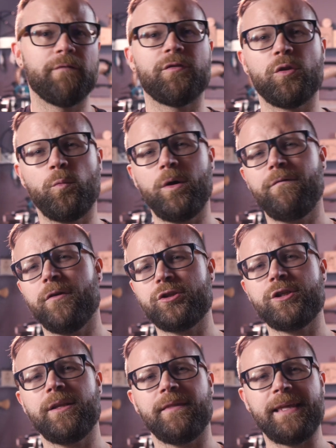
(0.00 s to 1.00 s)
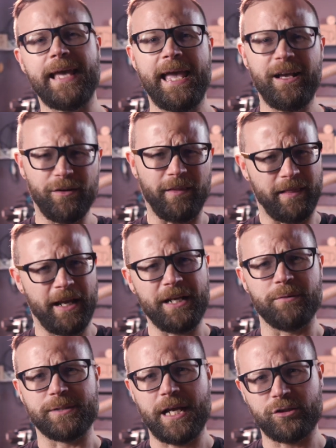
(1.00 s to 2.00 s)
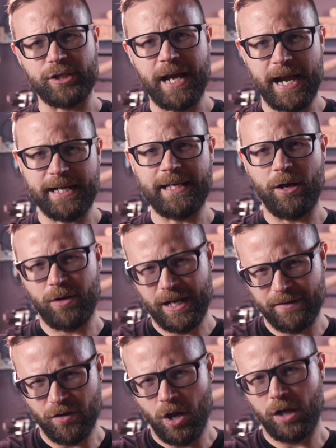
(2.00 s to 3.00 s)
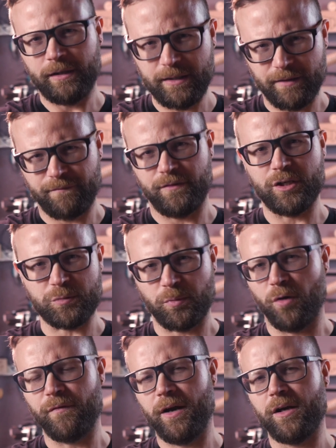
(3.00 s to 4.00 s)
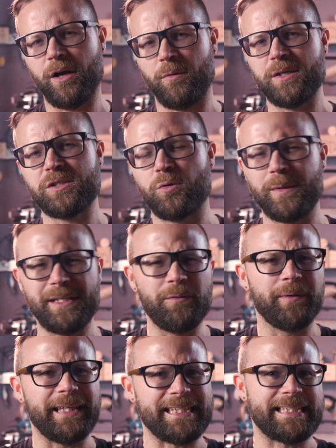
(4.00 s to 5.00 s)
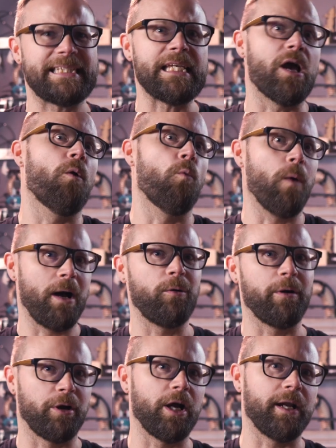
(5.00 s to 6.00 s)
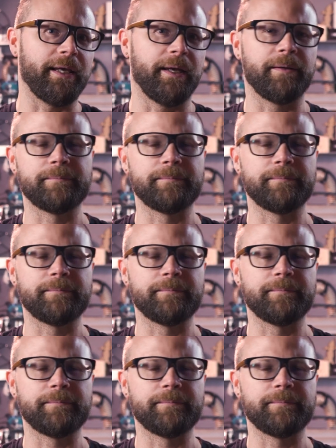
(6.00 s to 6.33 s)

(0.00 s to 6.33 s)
for the wood version, the angle of the lighting was actually hiding how kind of ugly the finished profile cut was, so we didn't really see it while we were cutting it.